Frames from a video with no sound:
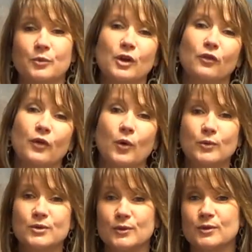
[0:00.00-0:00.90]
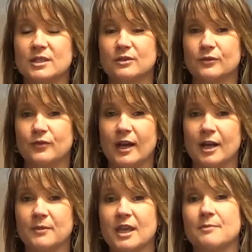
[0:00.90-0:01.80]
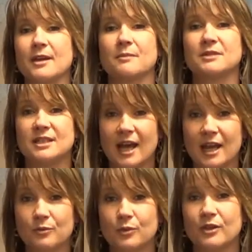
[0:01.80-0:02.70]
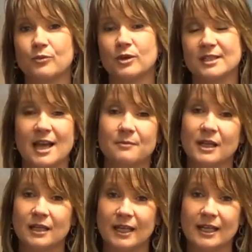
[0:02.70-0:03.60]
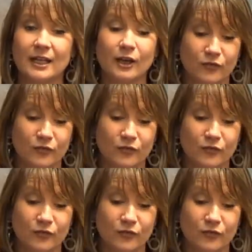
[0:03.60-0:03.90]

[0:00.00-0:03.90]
we offer all sorts of keeping up to date with what's happening legally,